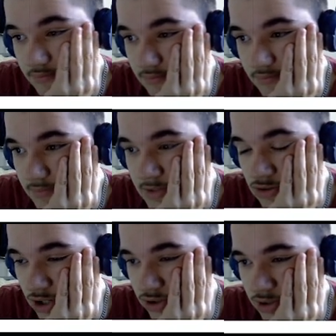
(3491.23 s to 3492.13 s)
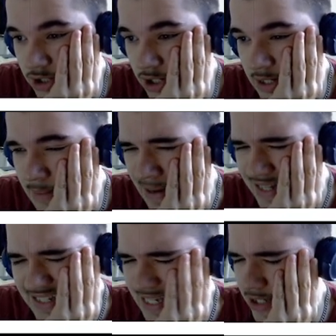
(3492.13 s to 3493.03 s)
instructions are a byte
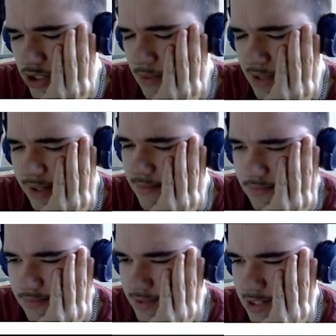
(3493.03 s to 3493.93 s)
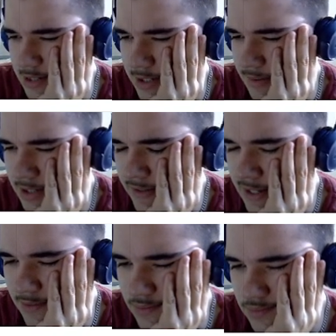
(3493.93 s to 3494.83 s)
each or something like that.
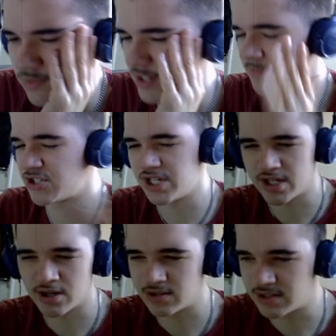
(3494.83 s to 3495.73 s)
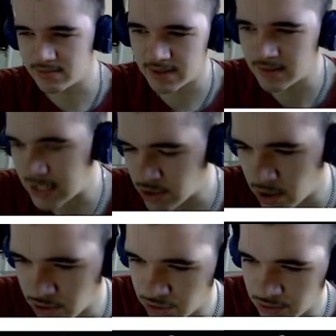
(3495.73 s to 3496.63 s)
Whereas in machine code, that's not
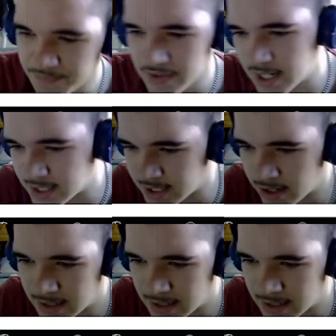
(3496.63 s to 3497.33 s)
true, necessarily.